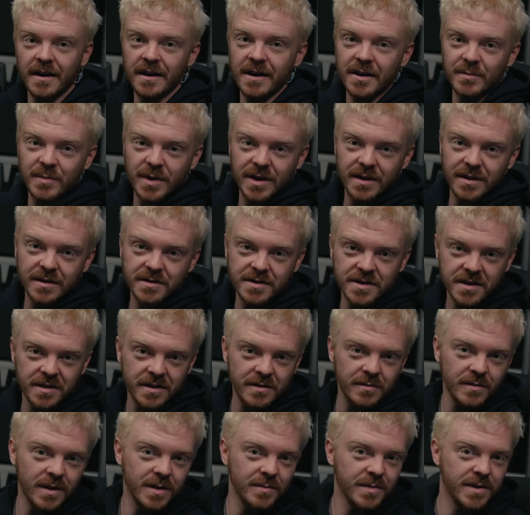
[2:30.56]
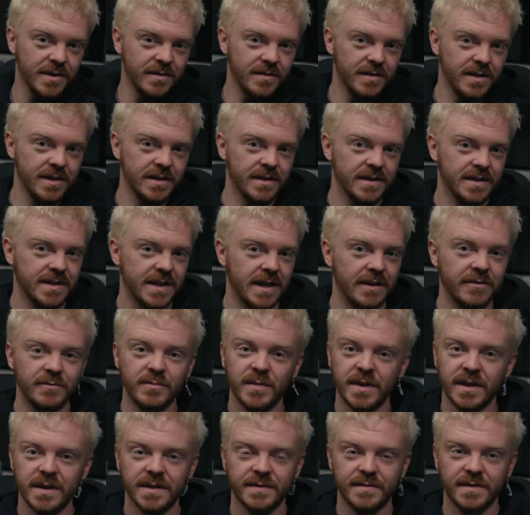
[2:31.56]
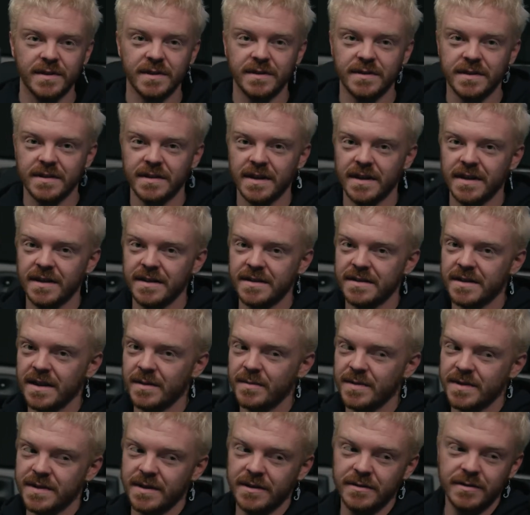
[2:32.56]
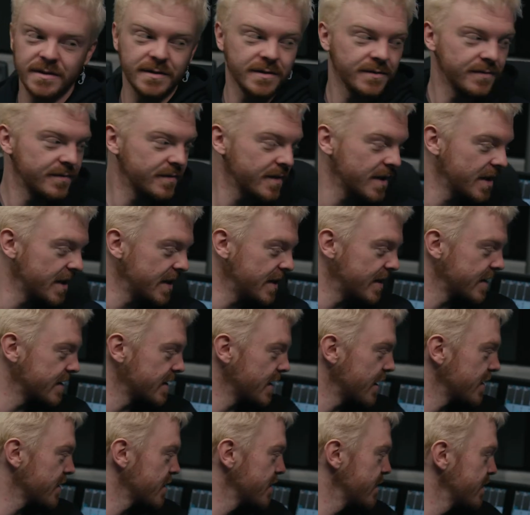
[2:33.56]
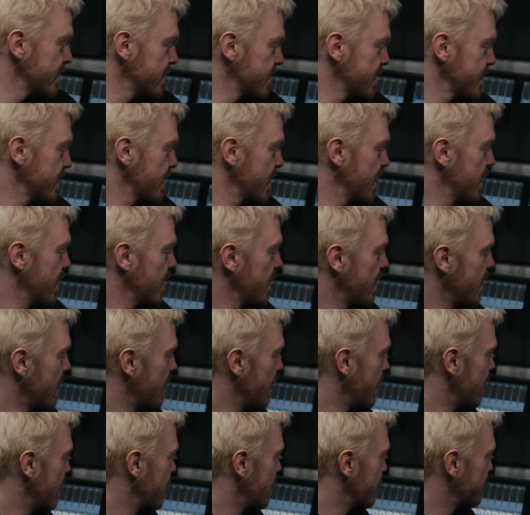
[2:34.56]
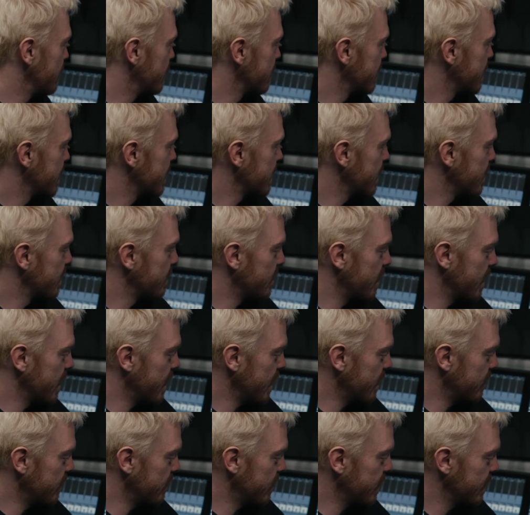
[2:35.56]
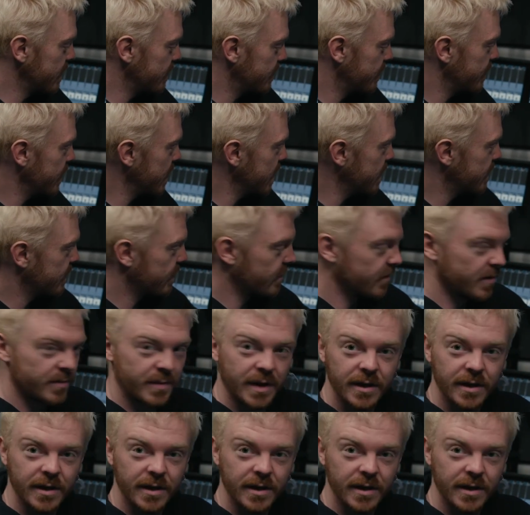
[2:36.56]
I'm uh, Joe. I'm doing the sound mix for today's episode of Quays sessions. Um, so I get all the feeds from the